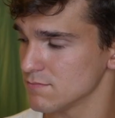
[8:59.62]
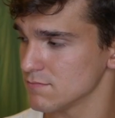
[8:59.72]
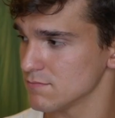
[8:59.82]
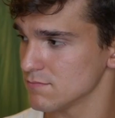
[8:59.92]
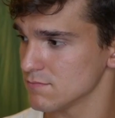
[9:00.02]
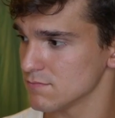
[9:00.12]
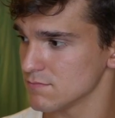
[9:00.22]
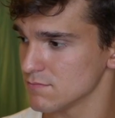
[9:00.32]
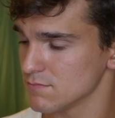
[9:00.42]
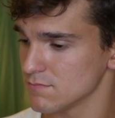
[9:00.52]

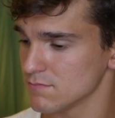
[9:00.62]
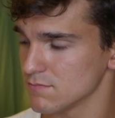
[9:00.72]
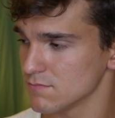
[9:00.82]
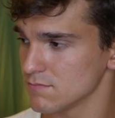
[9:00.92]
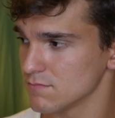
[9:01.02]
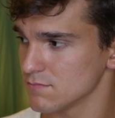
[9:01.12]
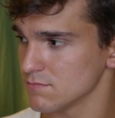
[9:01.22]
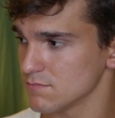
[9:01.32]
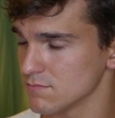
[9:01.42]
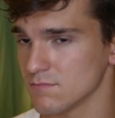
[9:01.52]

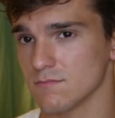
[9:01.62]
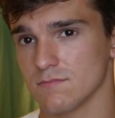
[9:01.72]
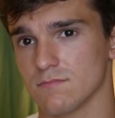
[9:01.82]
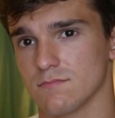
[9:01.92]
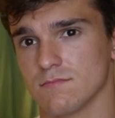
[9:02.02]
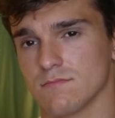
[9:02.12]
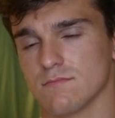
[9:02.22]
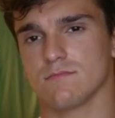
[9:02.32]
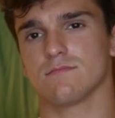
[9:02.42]
No words are spoken by the person on screen.